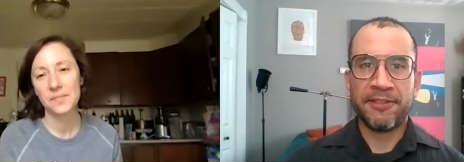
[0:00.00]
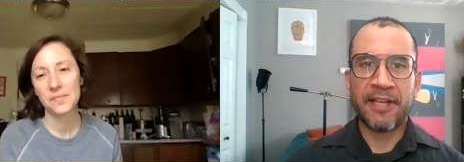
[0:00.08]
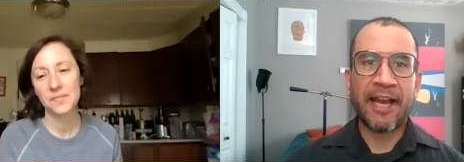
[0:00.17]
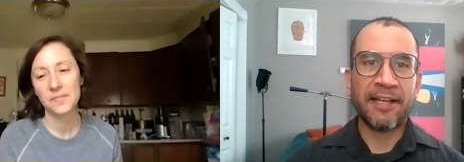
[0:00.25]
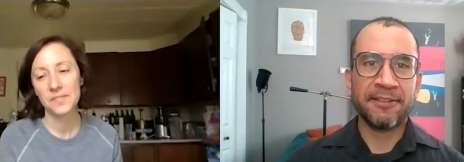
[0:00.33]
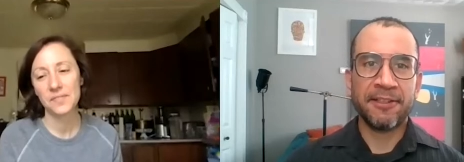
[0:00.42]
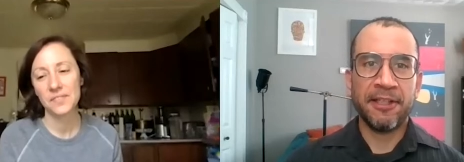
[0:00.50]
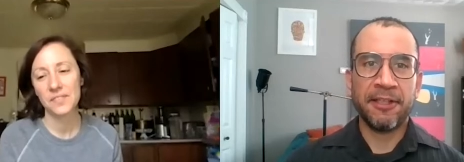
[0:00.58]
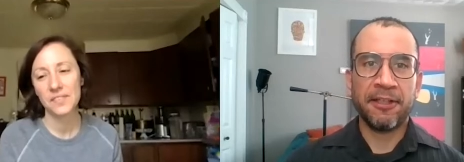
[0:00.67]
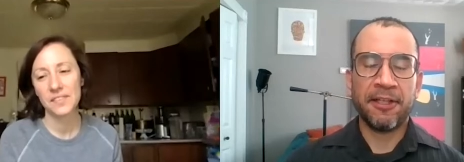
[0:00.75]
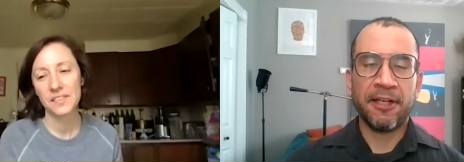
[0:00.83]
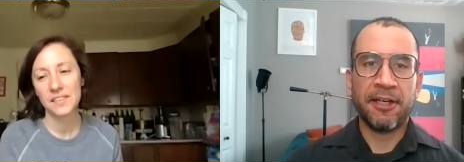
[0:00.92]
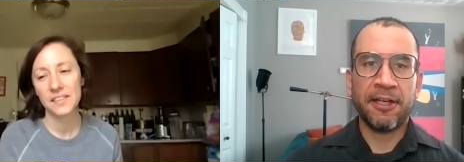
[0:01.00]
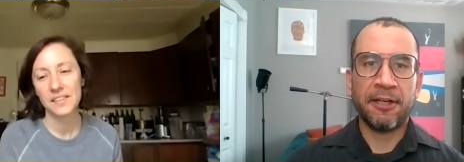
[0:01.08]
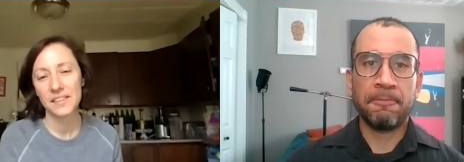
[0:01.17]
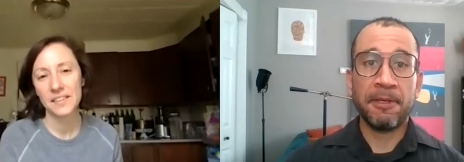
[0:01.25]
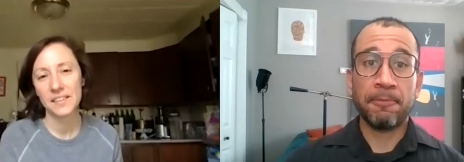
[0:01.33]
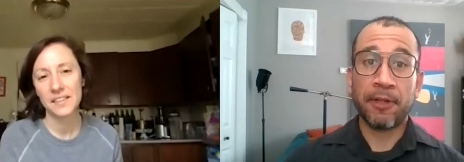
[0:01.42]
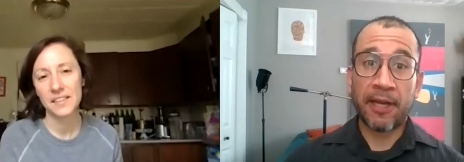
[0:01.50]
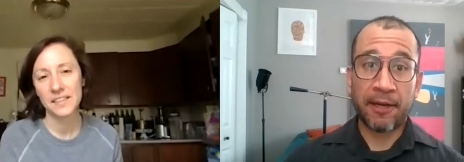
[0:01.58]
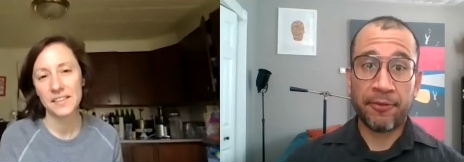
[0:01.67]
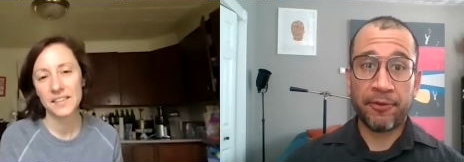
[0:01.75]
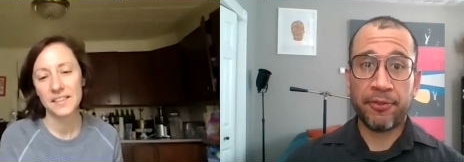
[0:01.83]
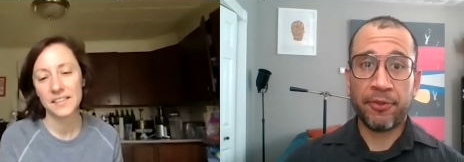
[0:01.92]
Speaker 1: just asking uh, people
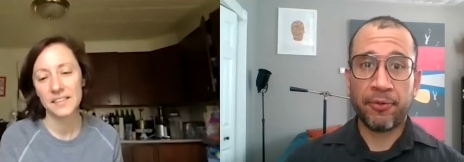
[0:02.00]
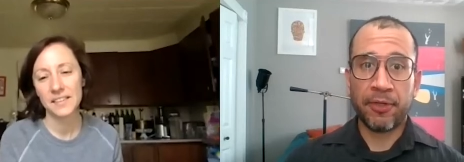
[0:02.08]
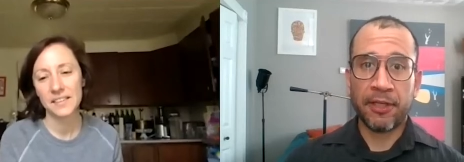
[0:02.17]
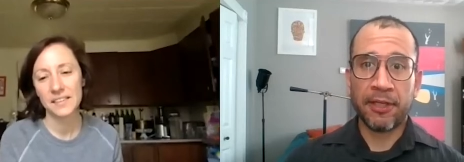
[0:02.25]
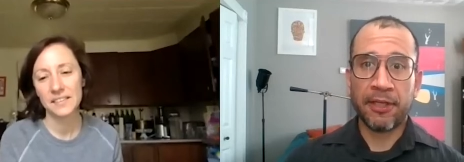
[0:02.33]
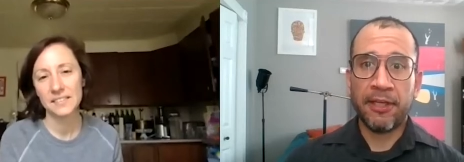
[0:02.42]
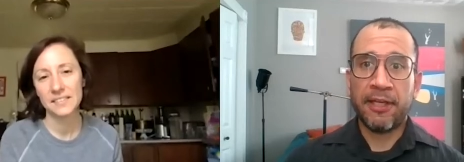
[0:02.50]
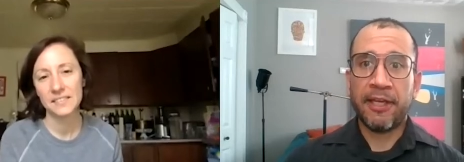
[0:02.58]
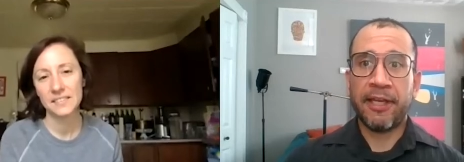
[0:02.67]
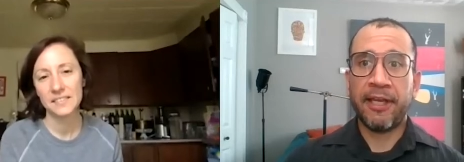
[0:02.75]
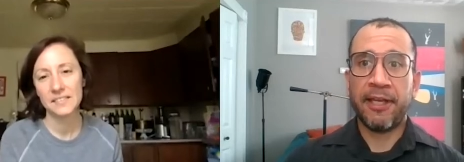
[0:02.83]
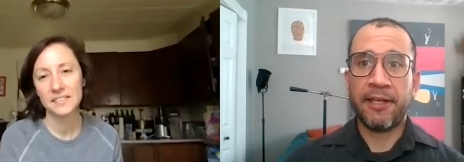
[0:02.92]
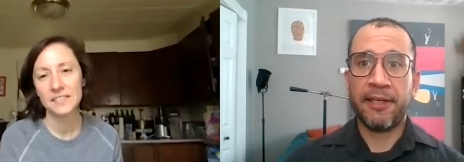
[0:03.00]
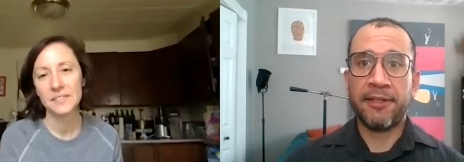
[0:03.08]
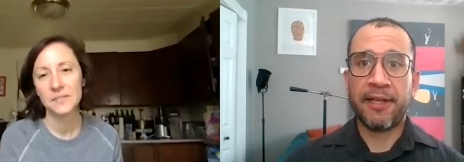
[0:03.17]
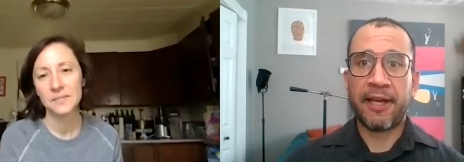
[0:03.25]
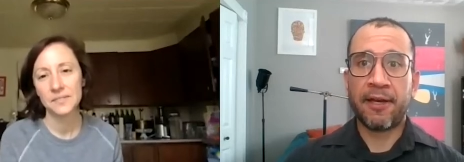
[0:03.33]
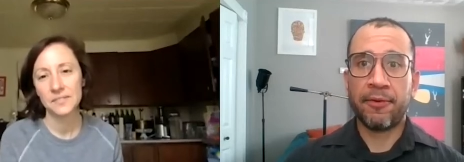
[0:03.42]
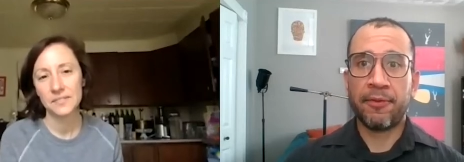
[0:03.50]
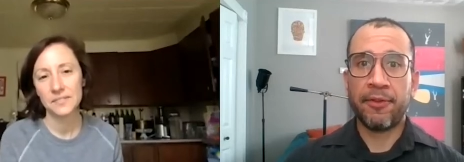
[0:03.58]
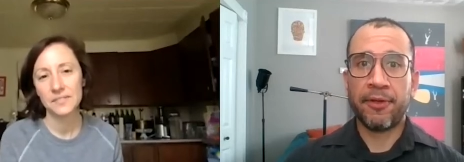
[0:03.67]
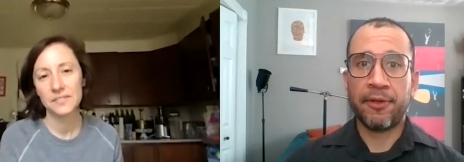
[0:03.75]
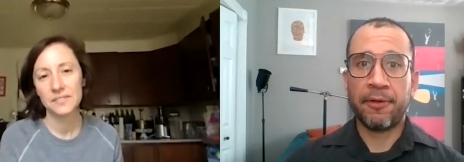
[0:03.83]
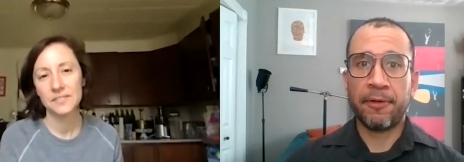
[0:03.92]
how they're doing and how
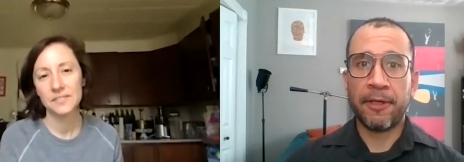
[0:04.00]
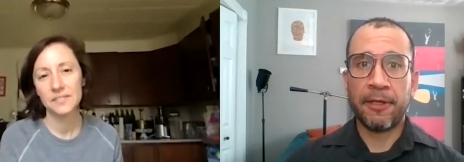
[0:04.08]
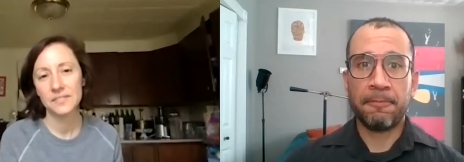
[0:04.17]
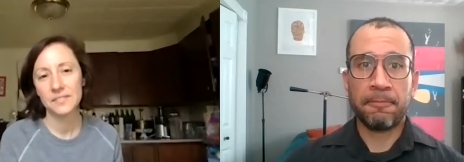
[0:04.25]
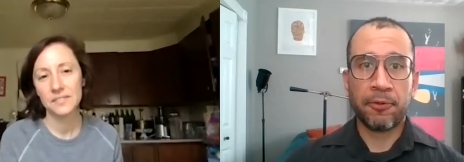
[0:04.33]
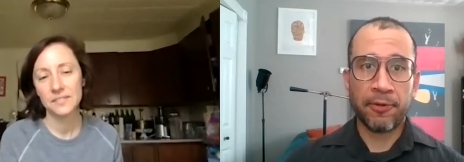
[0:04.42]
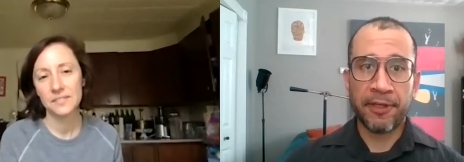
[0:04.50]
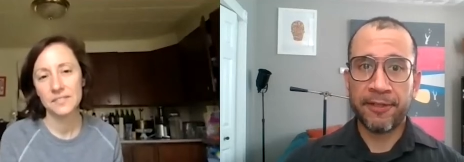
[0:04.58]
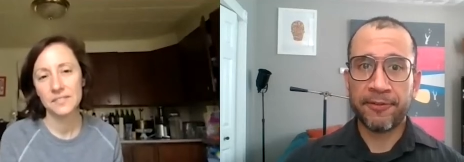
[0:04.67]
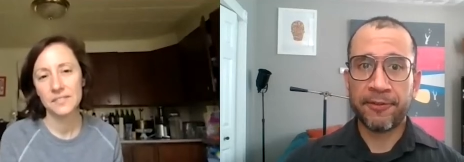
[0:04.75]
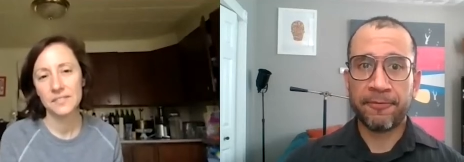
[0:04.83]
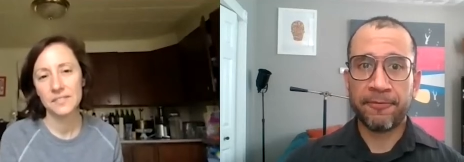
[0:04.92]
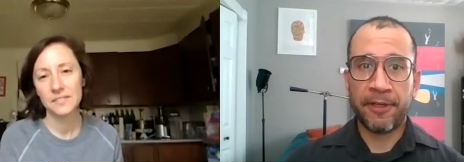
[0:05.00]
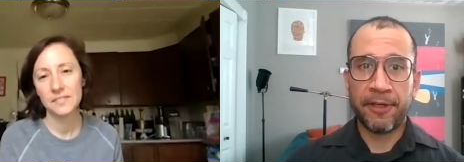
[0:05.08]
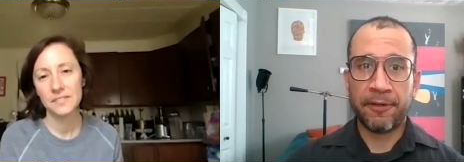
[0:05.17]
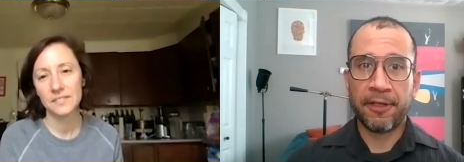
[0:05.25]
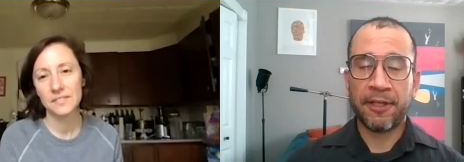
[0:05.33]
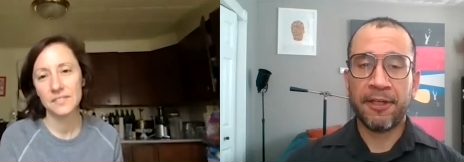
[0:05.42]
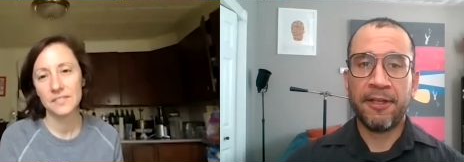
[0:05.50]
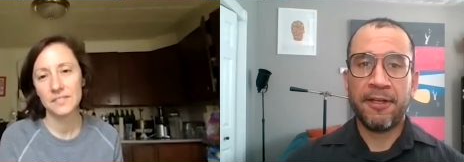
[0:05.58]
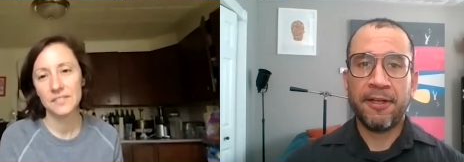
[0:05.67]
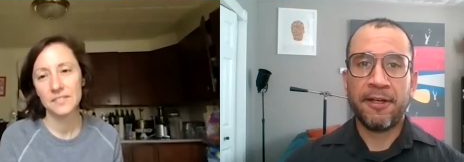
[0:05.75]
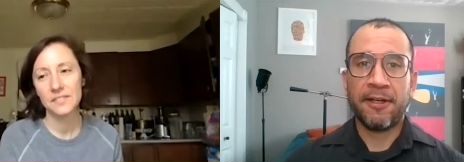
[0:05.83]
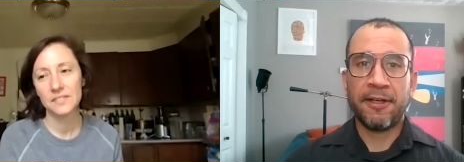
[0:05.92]
their employees are faring.
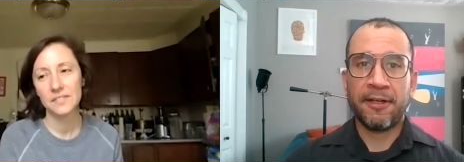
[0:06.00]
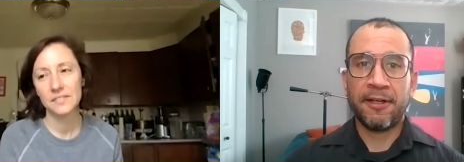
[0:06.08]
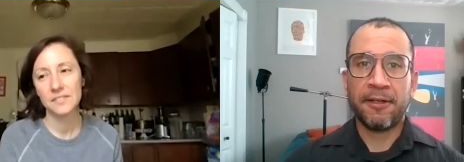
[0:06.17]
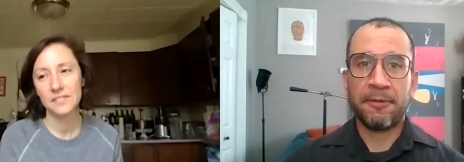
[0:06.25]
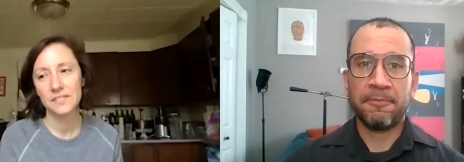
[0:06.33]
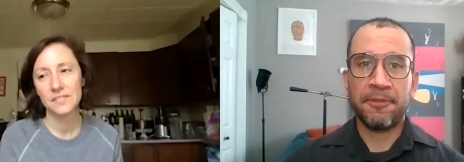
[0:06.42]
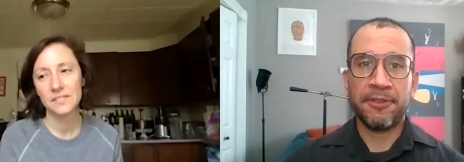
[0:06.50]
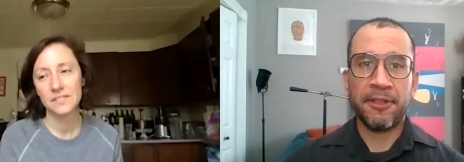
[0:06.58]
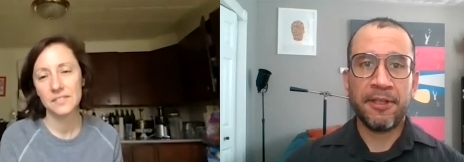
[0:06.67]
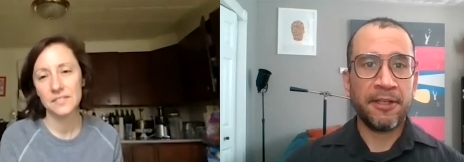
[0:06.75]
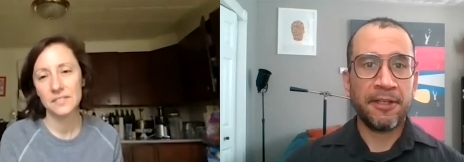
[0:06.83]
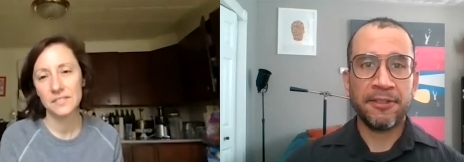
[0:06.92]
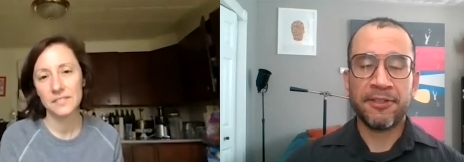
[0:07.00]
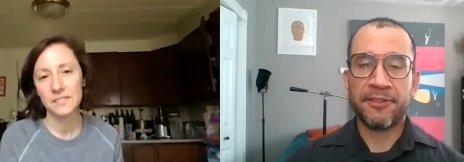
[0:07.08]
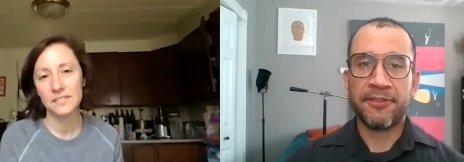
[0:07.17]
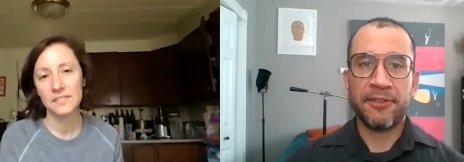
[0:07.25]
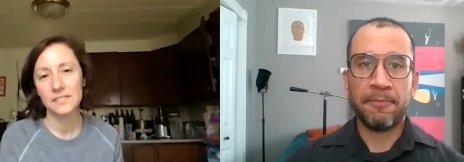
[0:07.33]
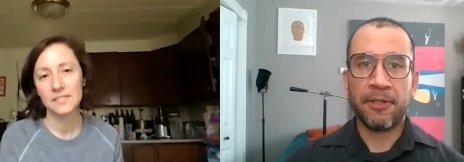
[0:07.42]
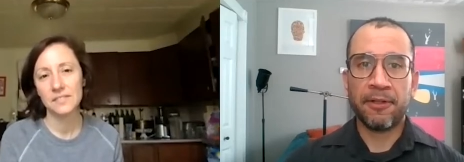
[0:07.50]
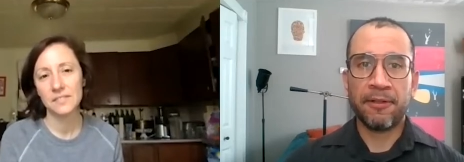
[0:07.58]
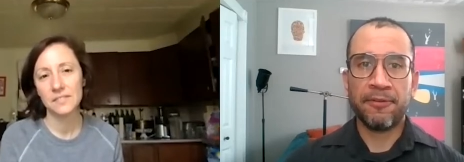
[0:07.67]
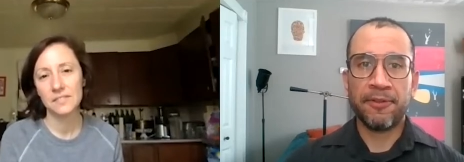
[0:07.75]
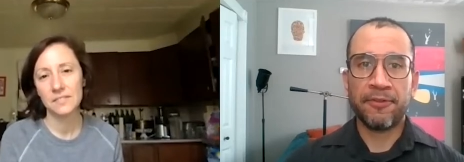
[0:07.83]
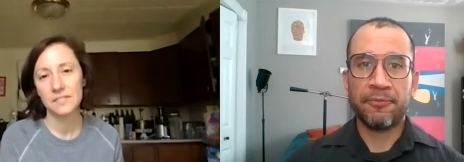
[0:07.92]
Um, uh, just in the middle
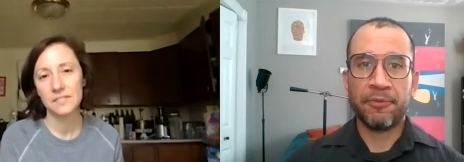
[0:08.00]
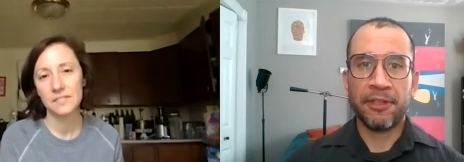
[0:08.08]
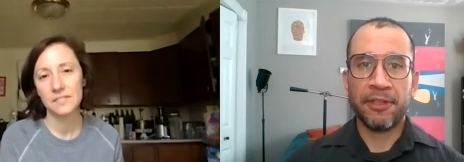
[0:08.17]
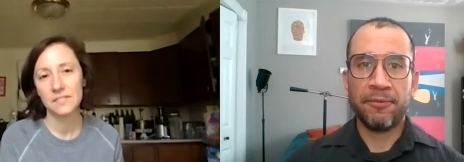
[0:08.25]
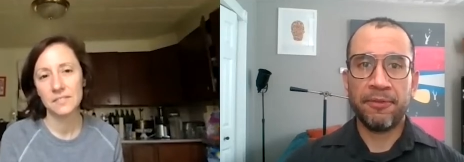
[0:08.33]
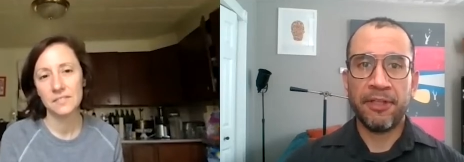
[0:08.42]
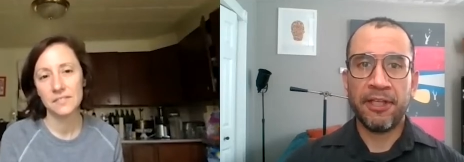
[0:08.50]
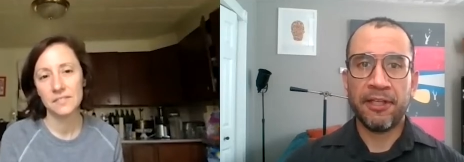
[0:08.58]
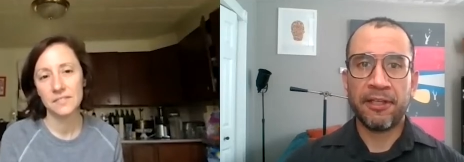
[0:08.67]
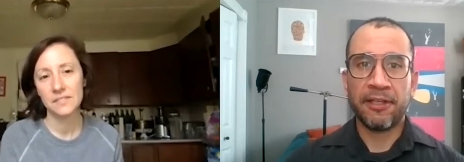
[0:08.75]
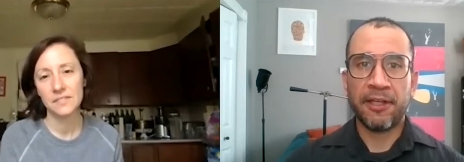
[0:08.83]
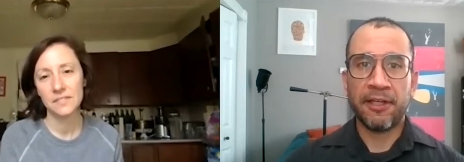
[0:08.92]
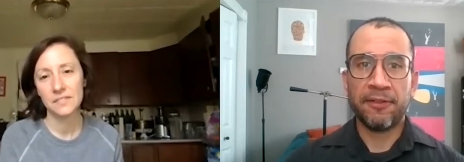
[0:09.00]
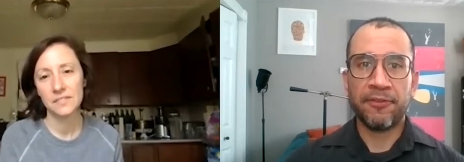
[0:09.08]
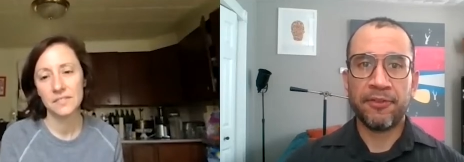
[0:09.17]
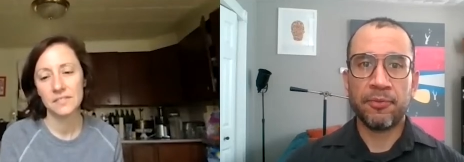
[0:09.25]
of this really unique kind of